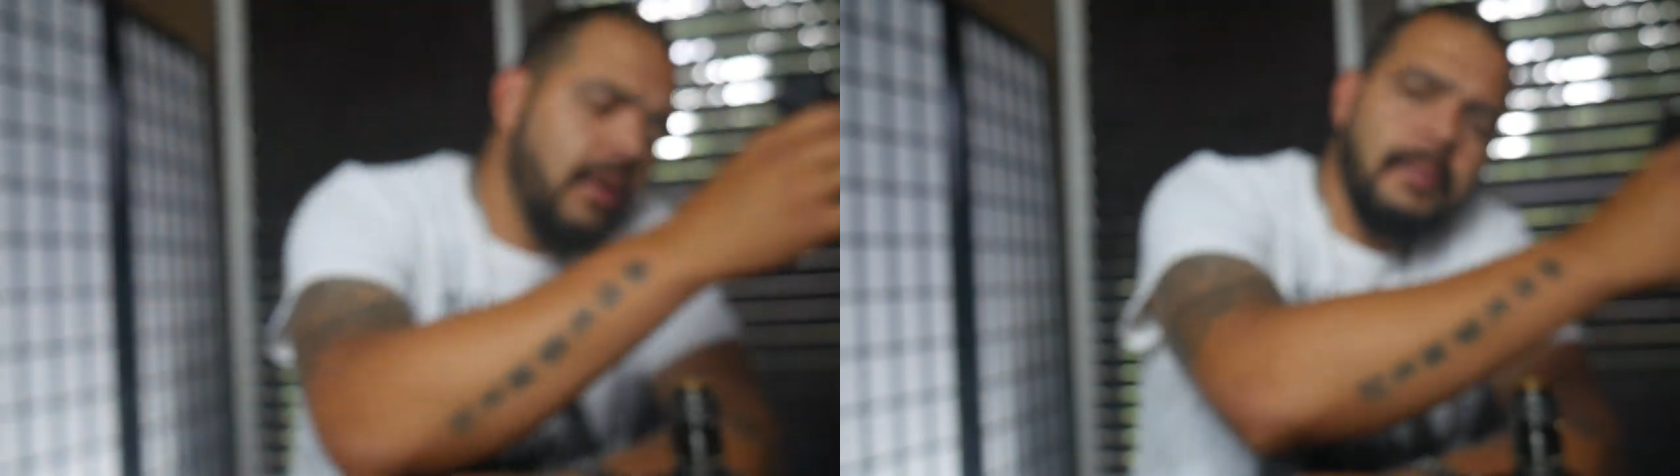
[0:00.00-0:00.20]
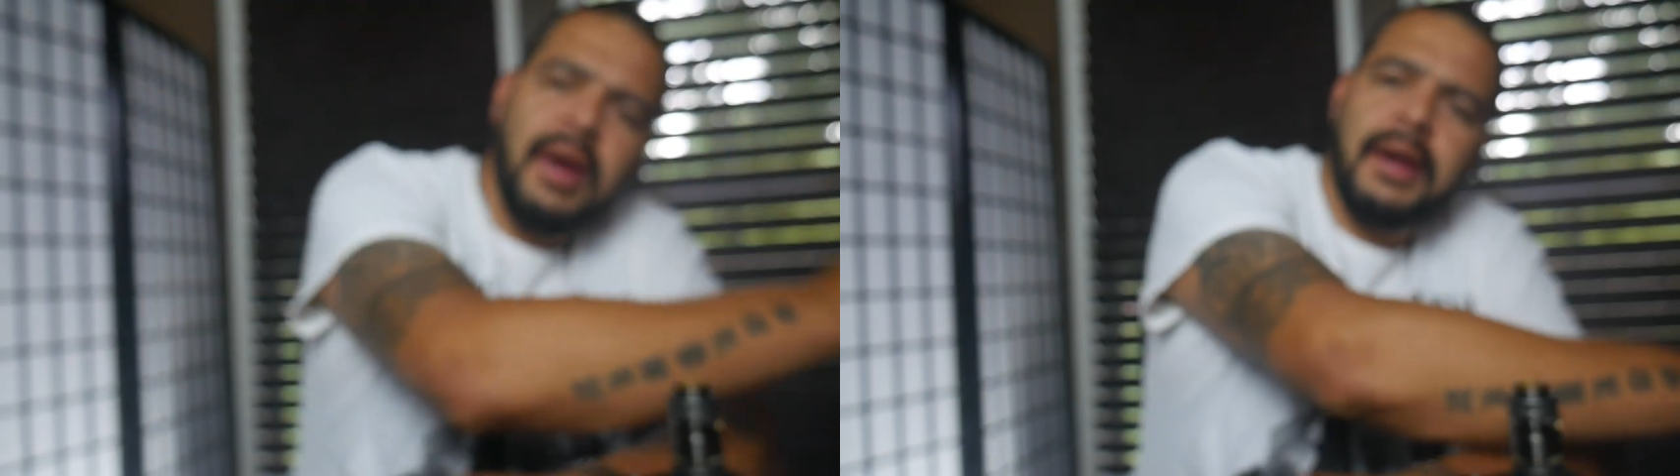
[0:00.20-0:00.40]

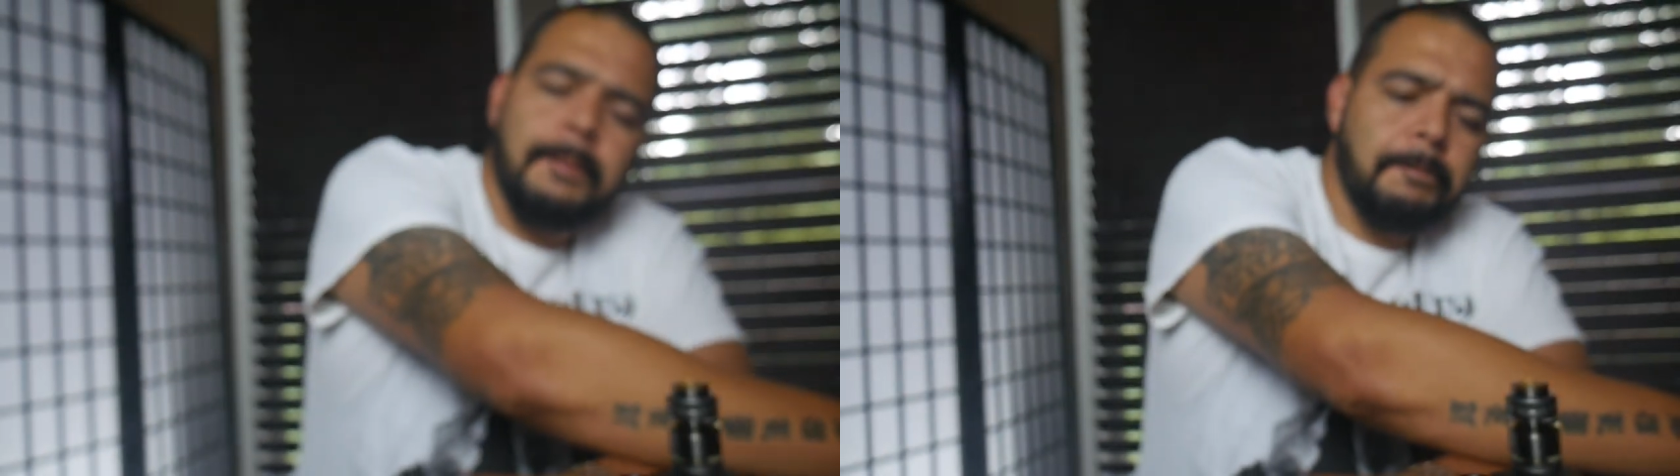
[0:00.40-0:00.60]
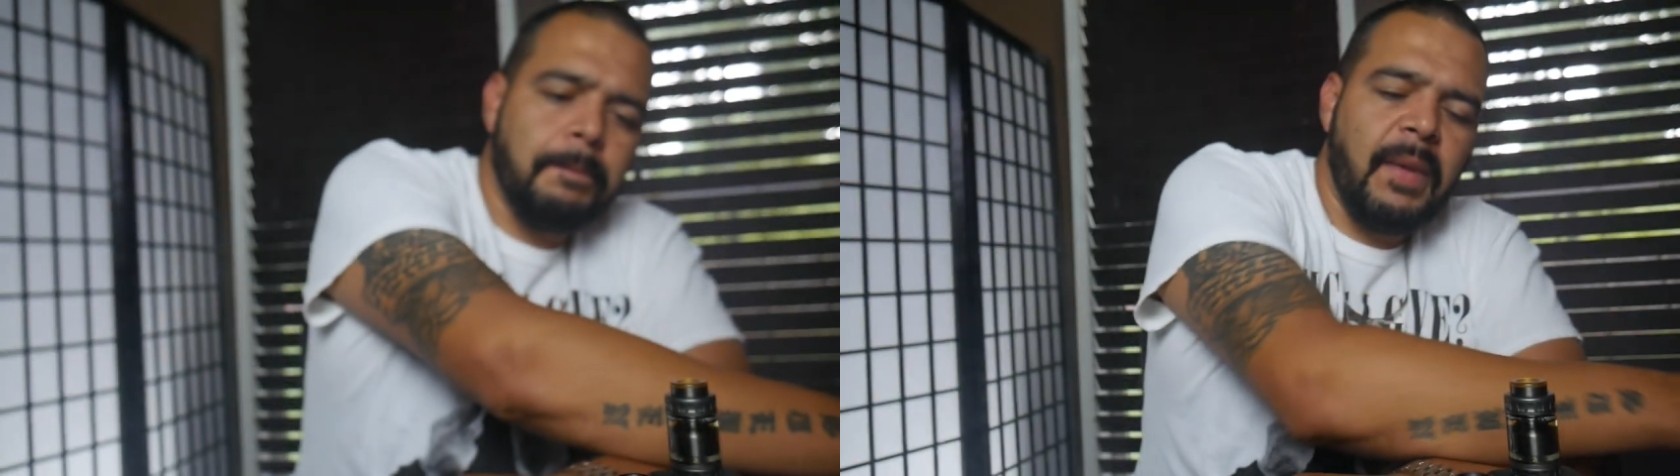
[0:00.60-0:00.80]

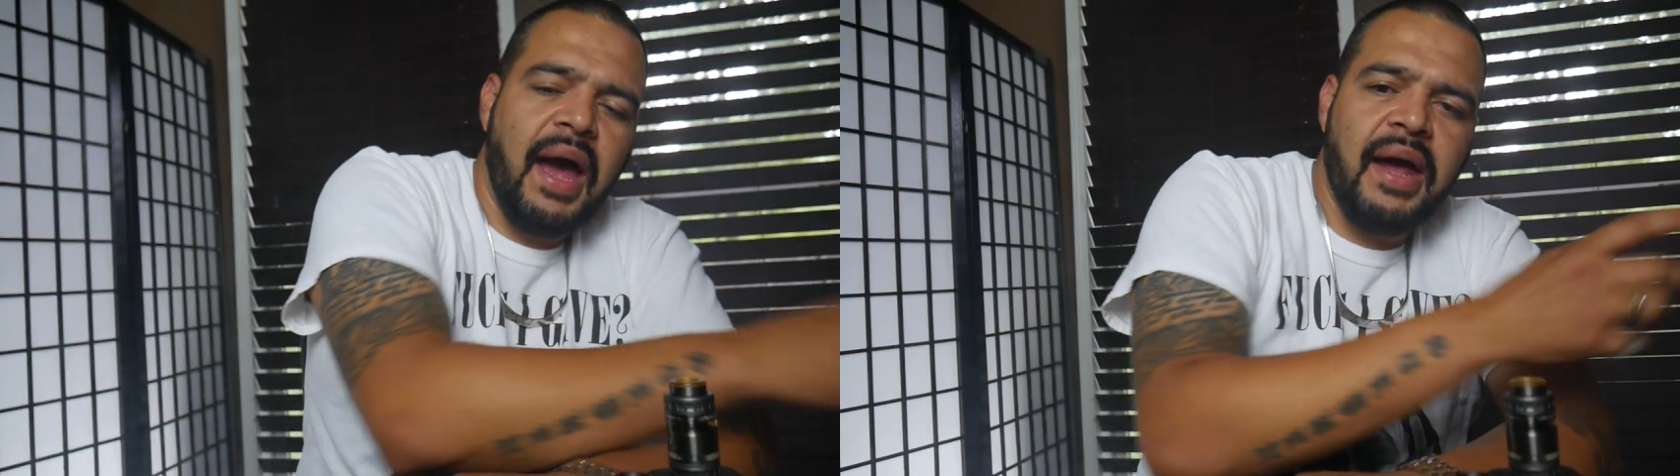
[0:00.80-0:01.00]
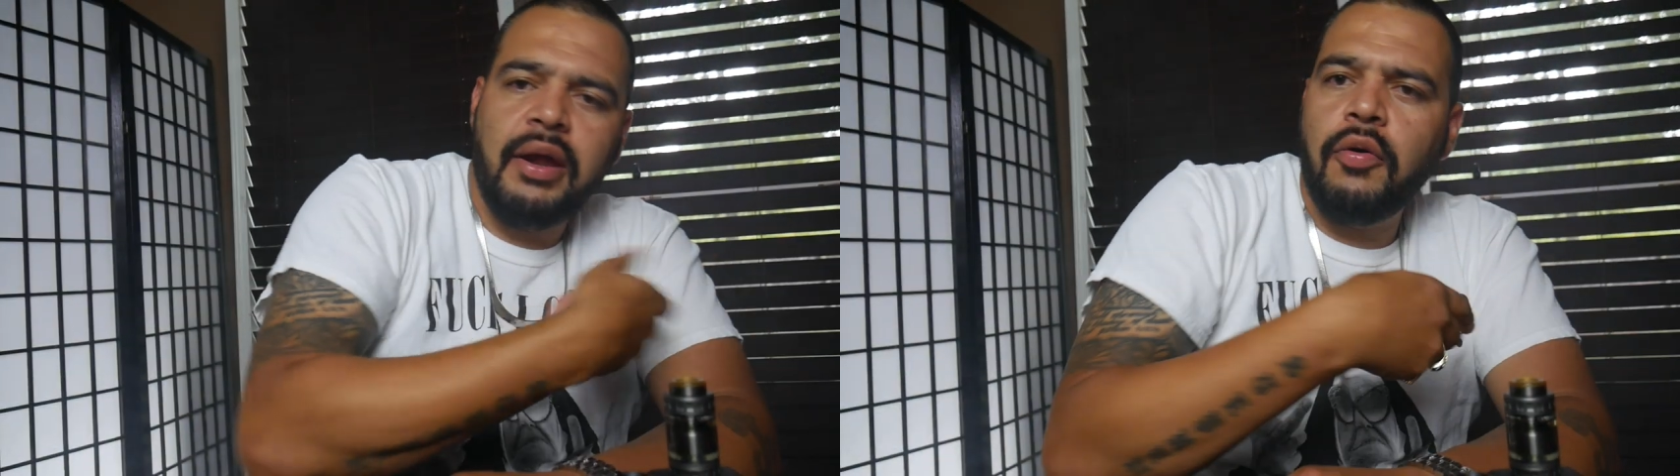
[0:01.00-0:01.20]
Man,
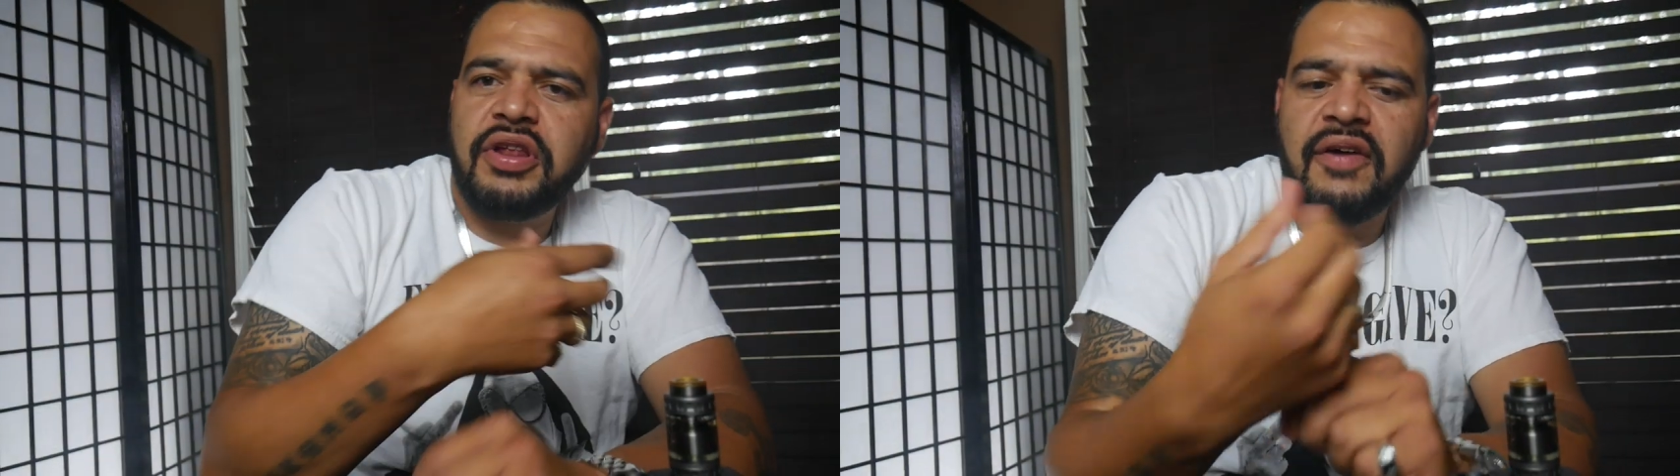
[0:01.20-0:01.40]
I know what